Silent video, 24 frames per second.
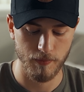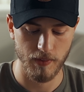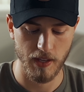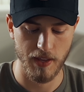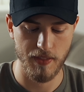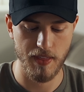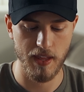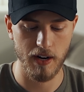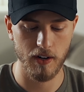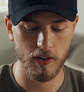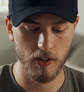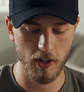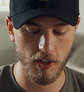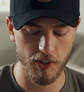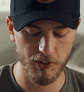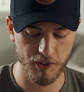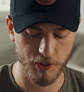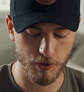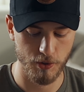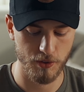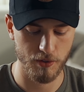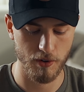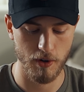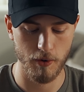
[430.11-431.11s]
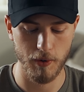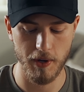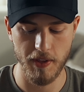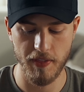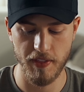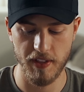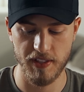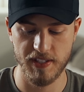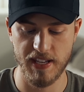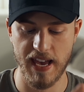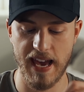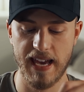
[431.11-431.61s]
And then I'll also throw in
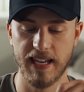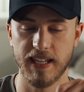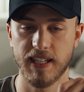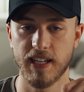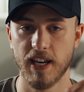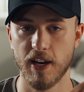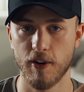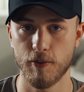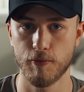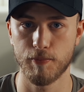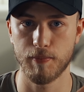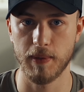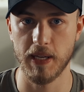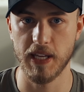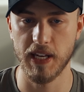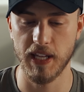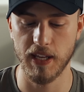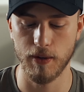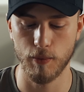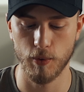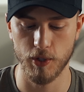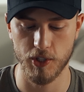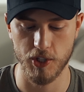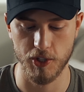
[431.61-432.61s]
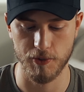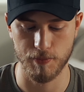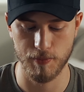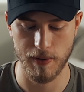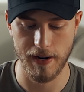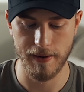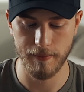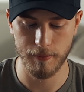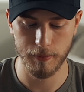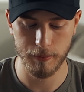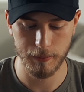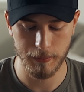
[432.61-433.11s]
the tag cuff beanie, which is
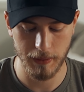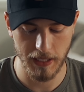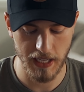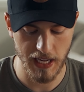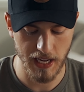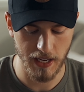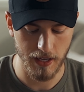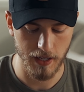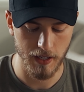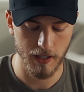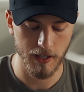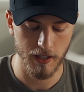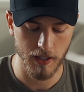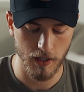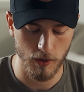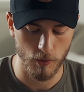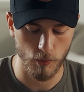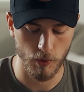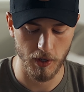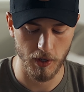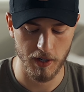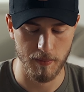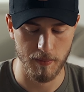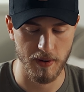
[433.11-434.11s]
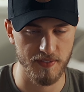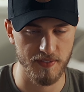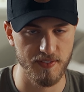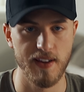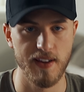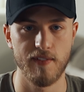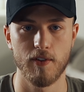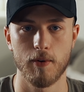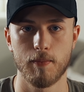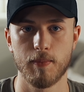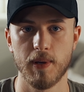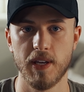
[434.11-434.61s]
probably one of my
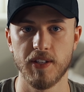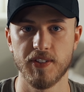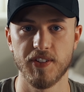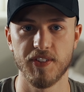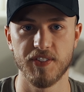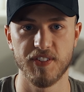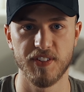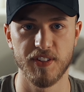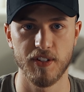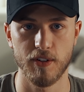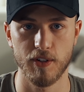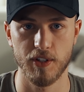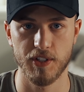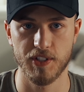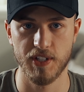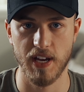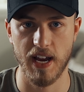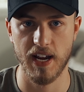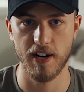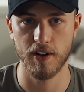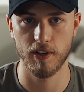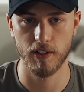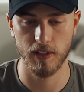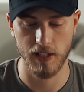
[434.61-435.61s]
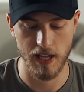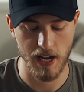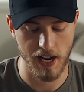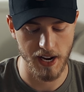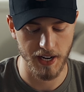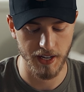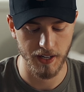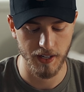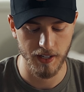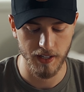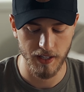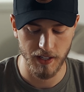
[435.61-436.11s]
favorite pieces in their entire
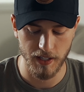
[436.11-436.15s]
line.